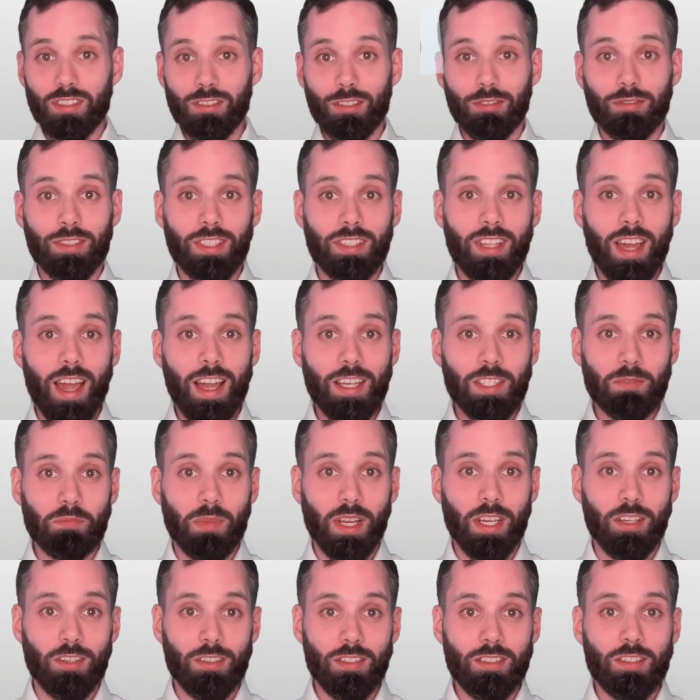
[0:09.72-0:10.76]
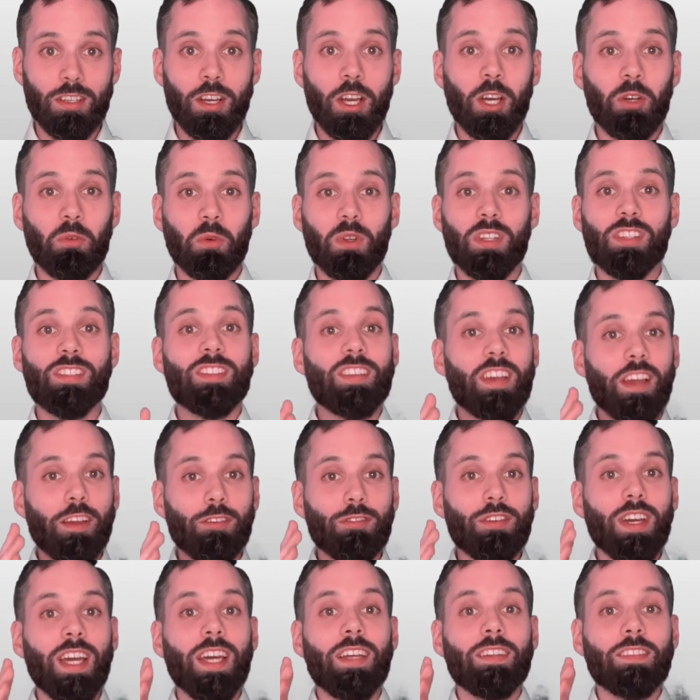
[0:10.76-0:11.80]
of the taxpayers will
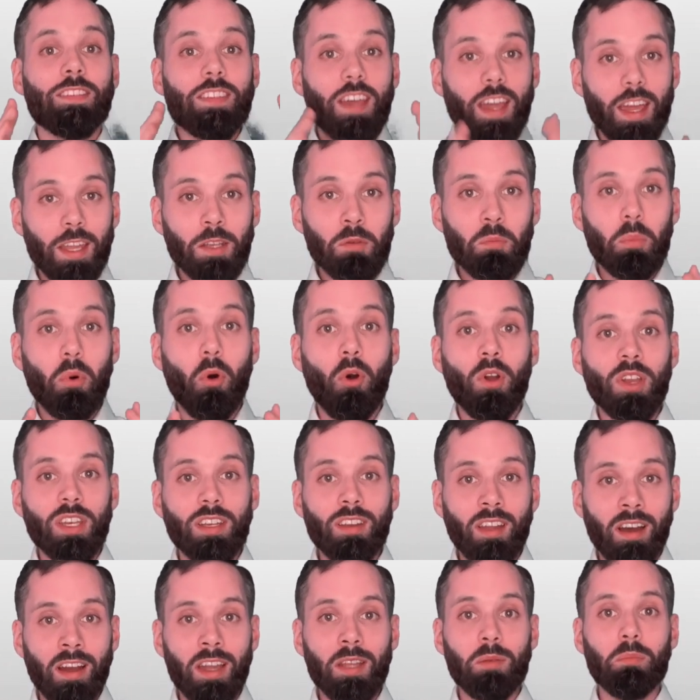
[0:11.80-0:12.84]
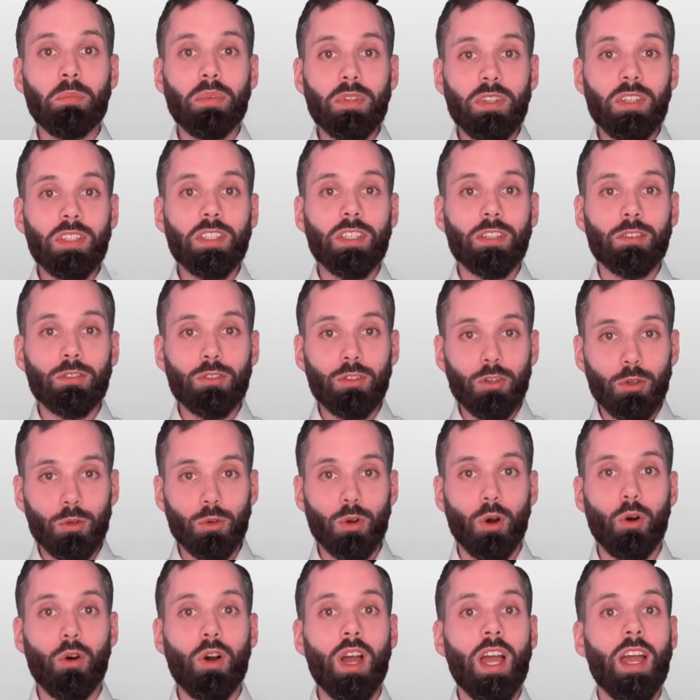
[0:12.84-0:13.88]
save 10.9 billion
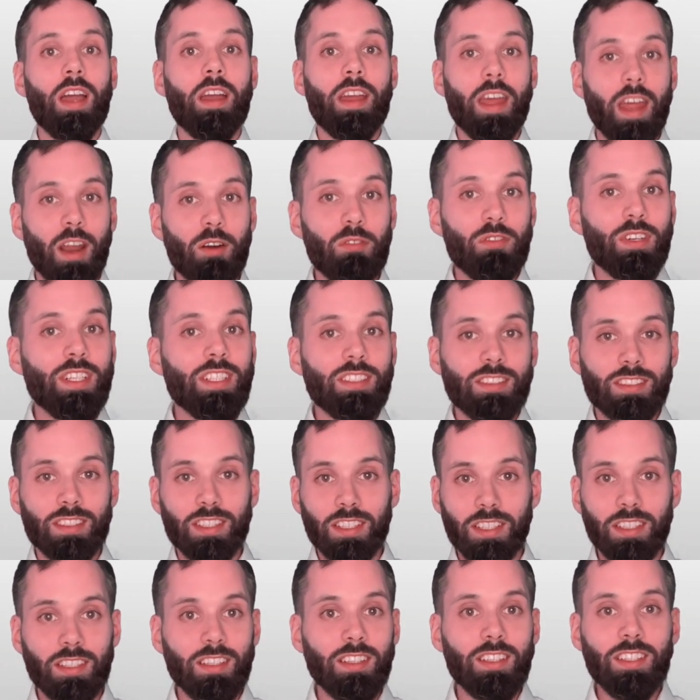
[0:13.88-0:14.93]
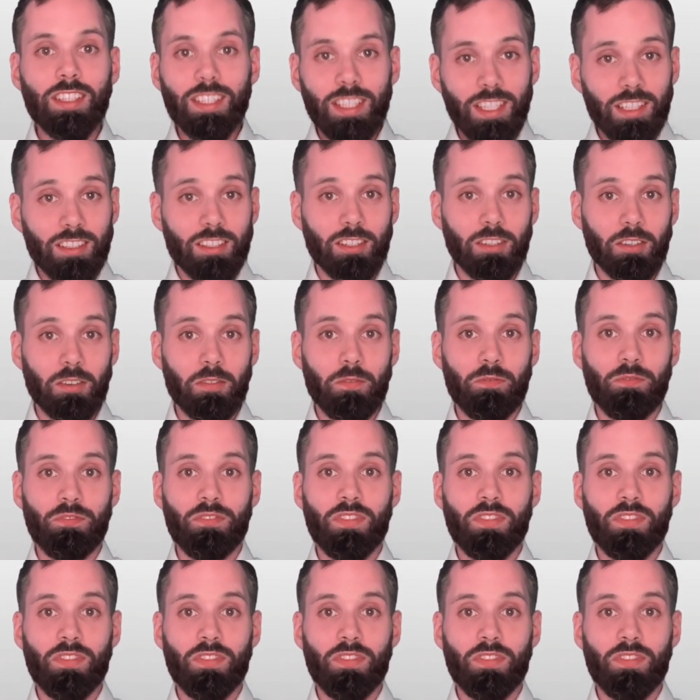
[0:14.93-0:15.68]
euro every single year.